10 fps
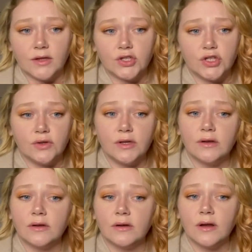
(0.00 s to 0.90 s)

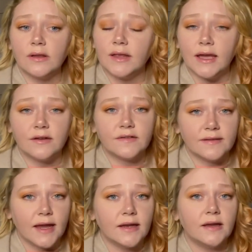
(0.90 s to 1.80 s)
Junior later
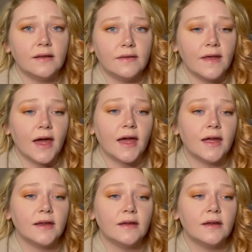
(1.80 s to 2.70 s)
stated that